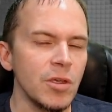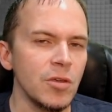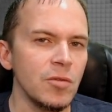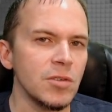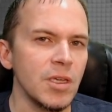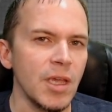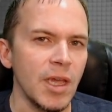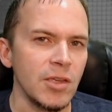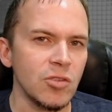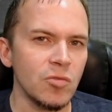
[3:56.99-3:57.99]
using
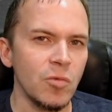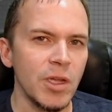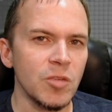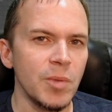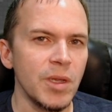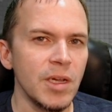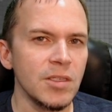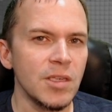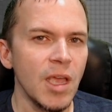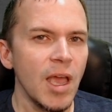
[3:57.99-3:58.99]
a switch
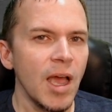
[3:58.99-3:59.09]
because